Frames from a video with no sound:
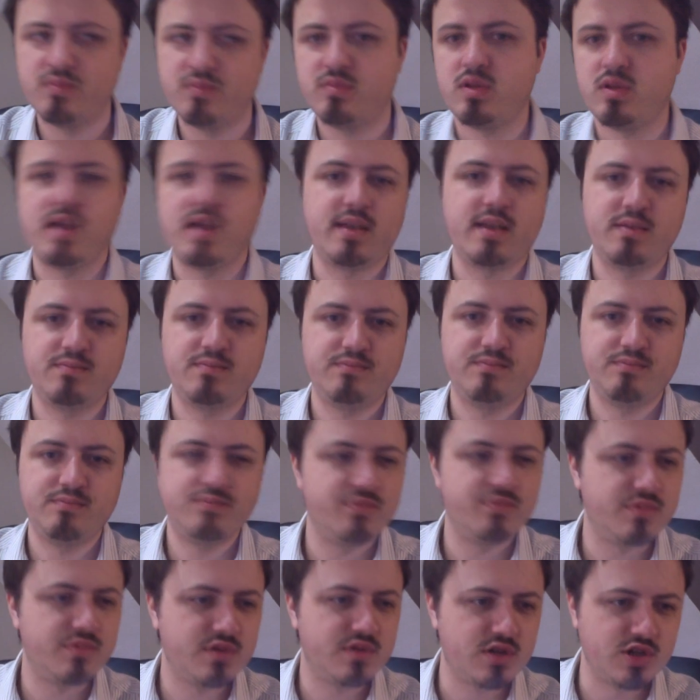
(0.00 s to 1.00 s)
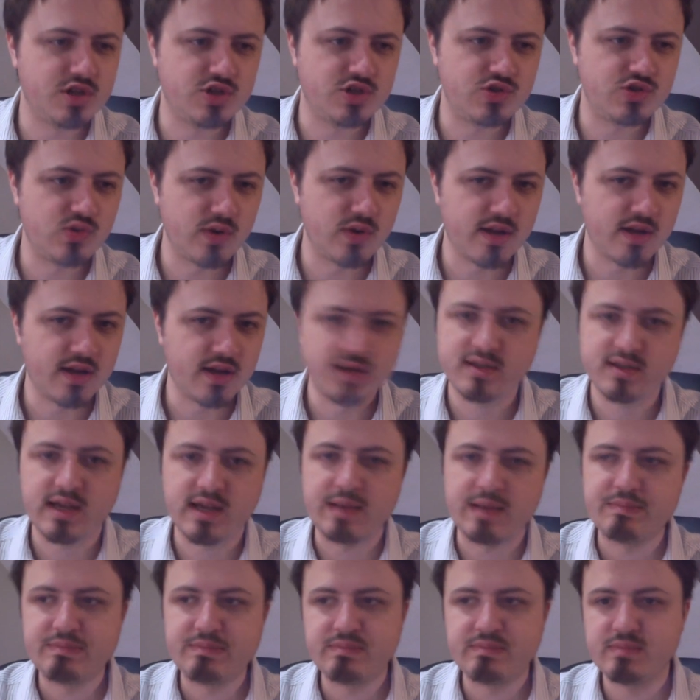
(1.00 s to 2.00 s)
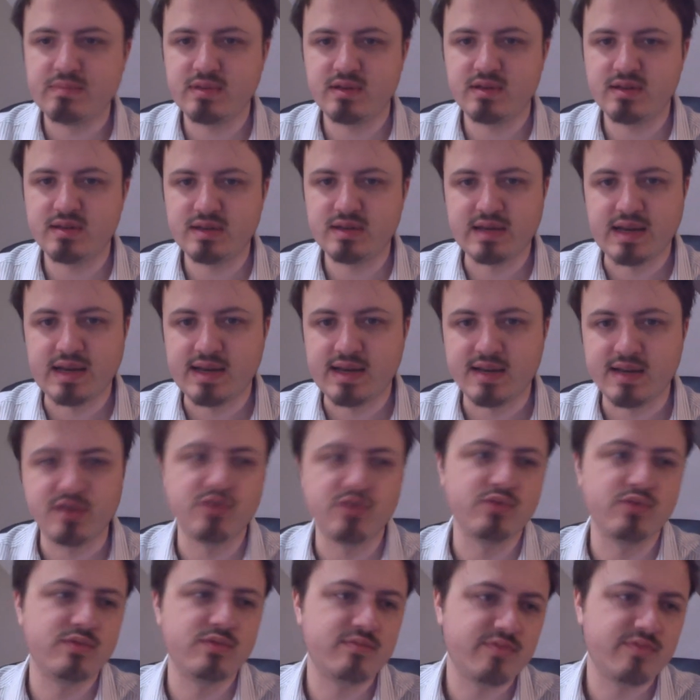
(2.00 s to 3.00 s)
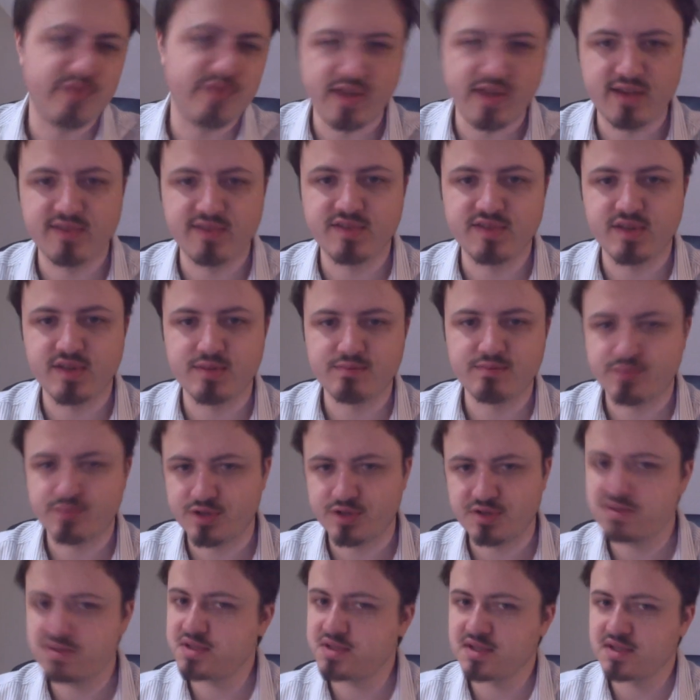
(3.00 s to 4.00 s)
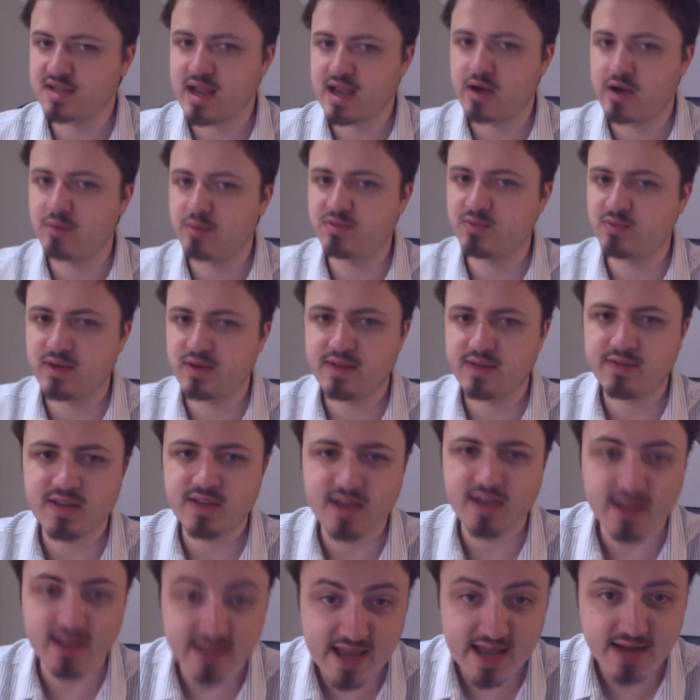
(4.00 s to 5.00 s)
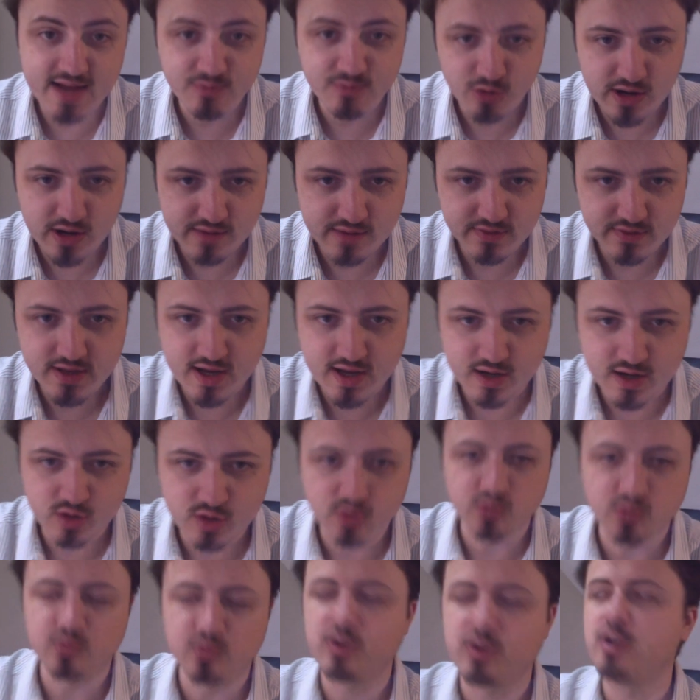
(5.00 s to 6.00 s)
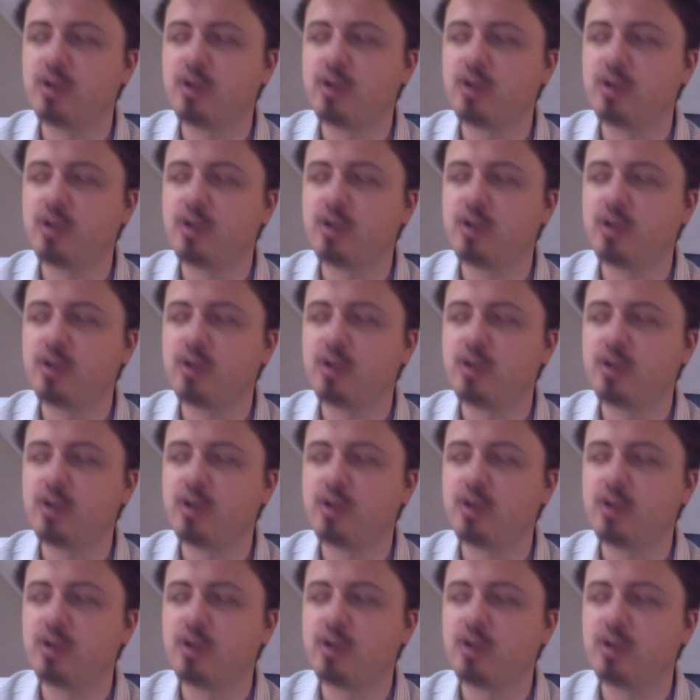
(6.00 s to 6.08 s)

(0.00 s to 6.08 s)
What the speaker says: like, destroyer type dilly-doo things that produce the Scarabs, whatever they're called.